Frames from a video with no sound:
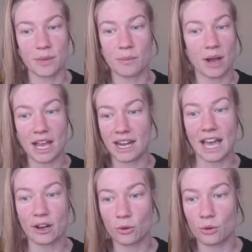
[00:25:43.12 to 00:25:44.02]
in mind
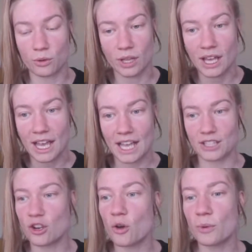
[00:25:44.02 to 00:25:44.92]
at all. If
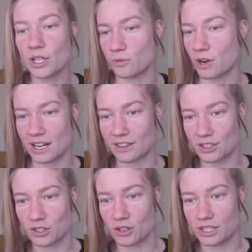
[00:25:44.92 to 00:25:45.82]
nobody's writing
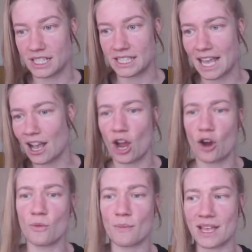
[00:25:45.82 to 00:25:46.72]
this content saying, I
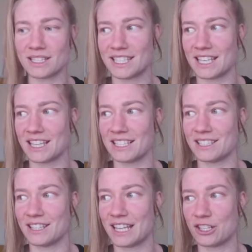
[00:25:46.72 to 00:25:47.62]
hope men see this
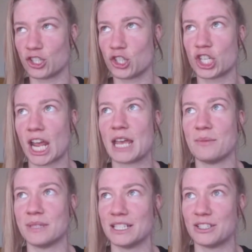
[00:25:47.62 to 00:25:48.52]
and they're just
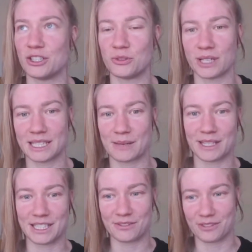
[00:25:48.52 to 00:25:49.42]
shamed into doing
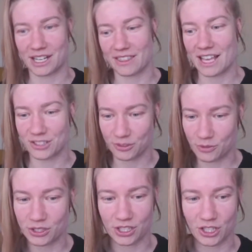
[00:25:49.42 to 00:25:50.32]
something different and that's
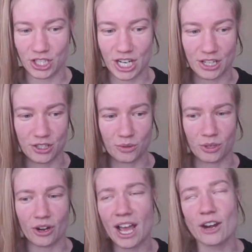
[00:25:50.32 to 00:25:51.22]
what's going to change the
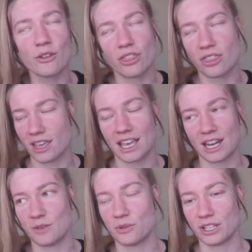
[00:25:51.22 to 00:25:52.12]
world. I don't think
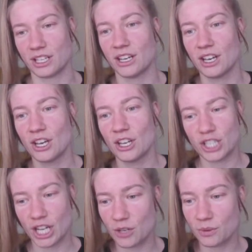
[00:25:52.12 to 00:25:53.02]
anybody
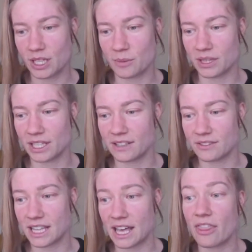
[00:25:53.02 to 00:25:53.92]
genuinely believes
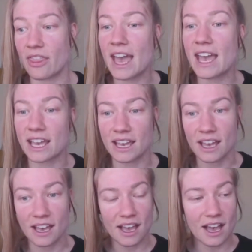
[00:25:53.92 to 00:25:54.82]
that. They
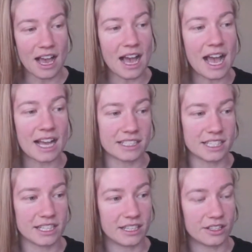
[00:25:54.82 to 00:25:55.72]
are
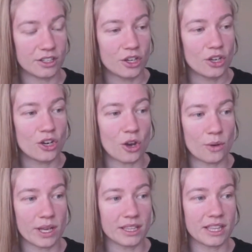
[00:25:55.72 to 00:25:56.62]
acting
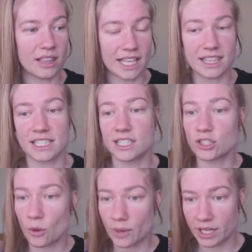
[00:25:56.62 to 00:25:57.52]
knowing that like this is
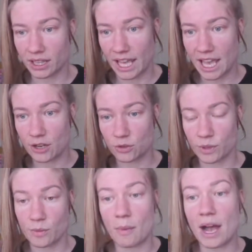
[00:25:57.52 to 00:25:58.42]
going to land
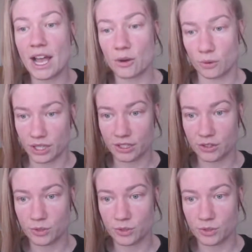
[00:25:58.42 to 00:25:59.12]
with my audience,